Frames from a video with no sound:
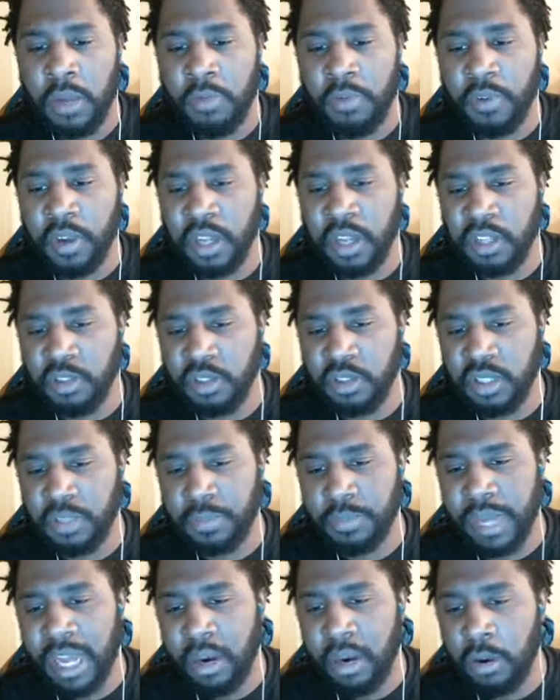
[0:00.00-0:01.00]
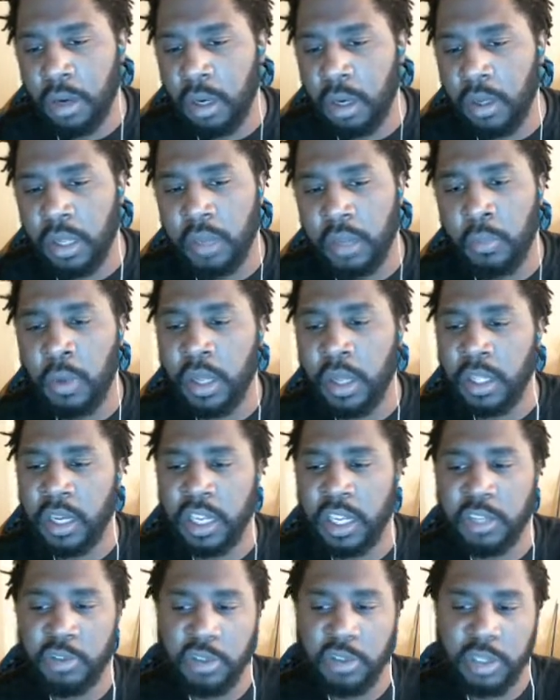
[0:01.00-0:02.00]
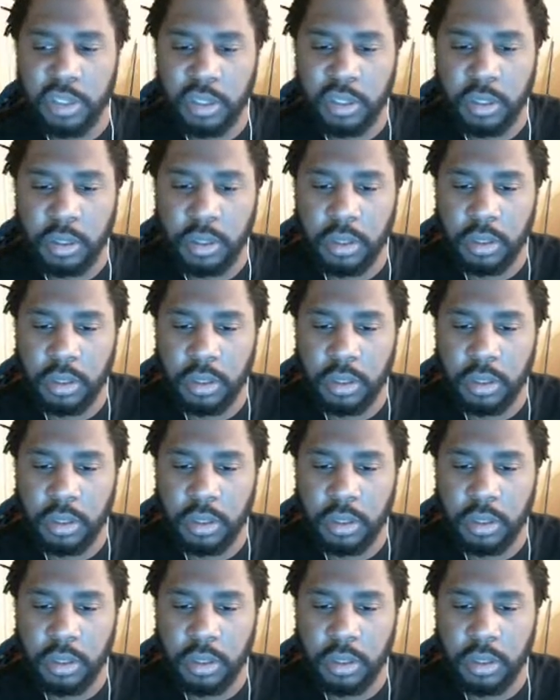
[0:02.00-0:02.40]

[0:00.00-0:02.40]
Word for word: that was very interesting battle. Oh, it wasn't interesting.